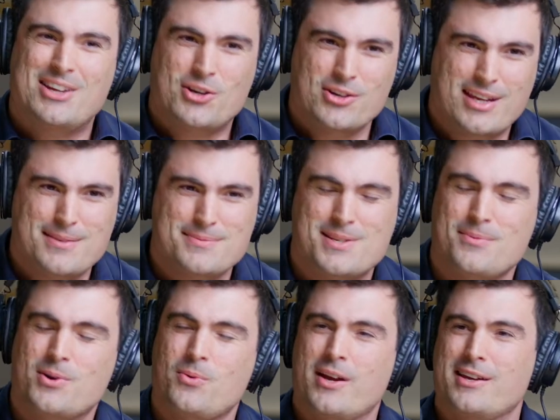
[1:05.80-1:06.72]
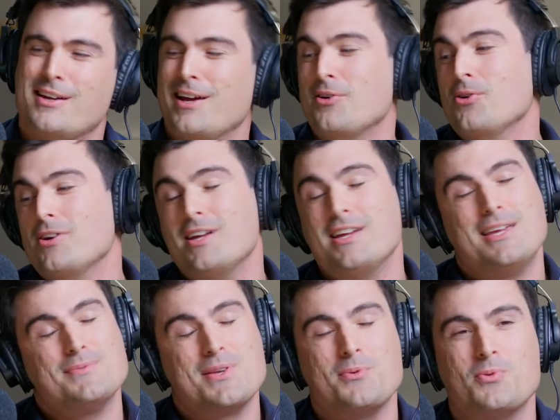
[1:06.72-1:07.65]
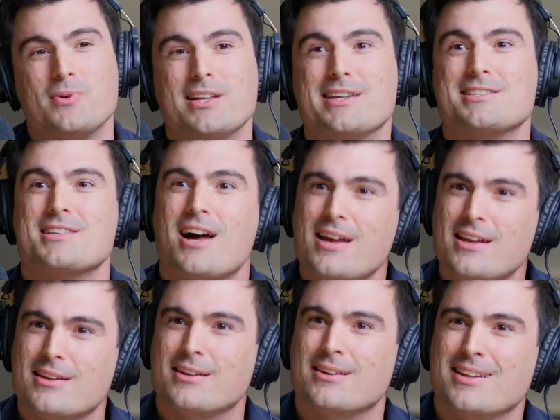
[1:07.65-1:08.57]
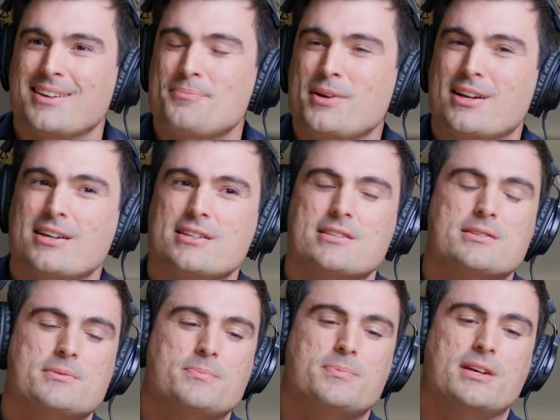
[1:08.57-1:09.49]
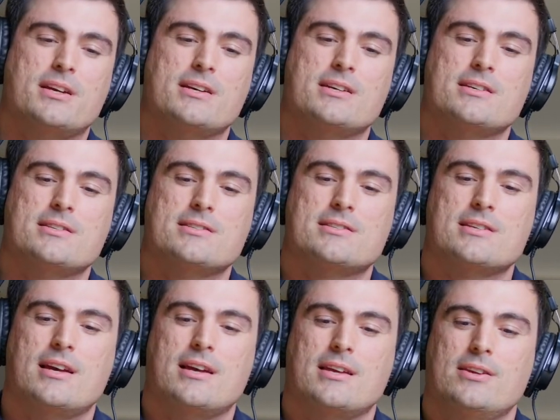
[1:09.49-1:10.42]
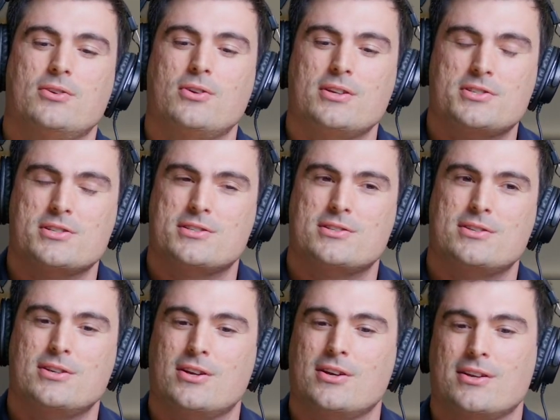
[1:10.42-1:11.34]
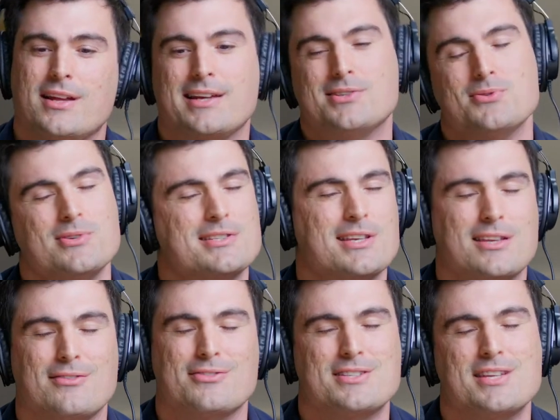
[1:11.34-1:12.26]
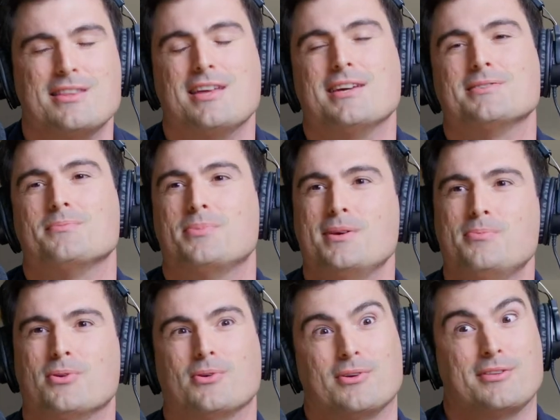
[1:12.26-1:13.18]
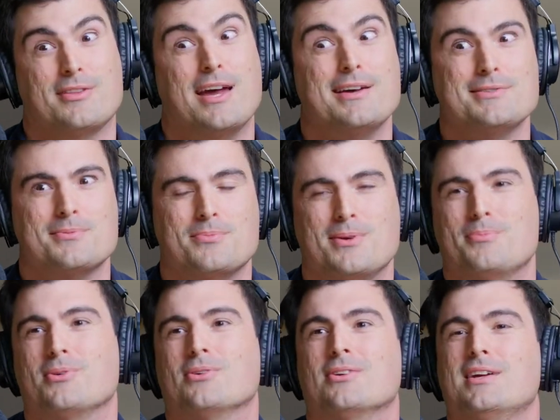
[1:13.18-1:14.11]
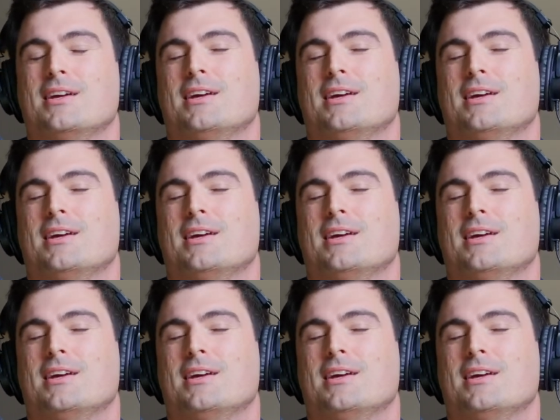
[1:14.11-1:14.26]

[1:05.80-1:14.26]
It could keep someone awake at night, or it could keep someone really excited. Yeah, yeah, yeah. Because yeah. because you're not just you're not like doing something for ten thousand people or thousand people.